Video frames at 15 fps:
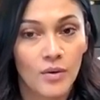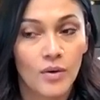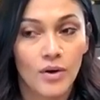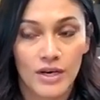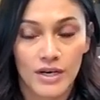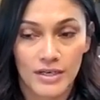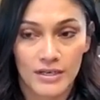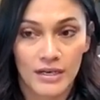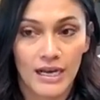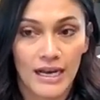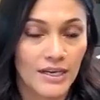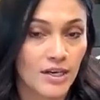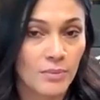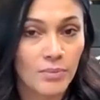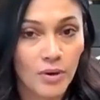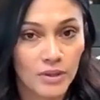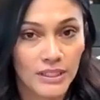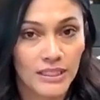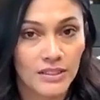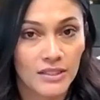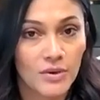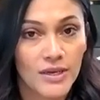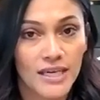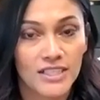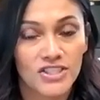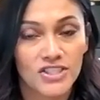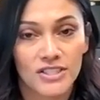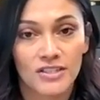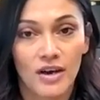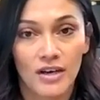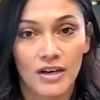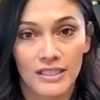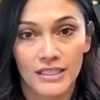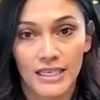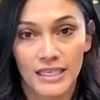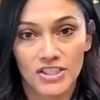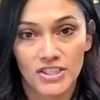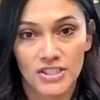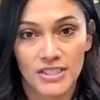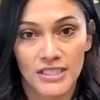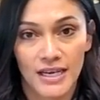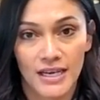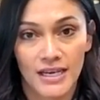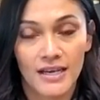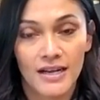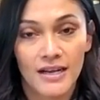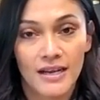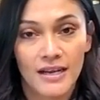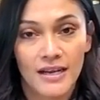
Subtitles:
or at your polling location on election day.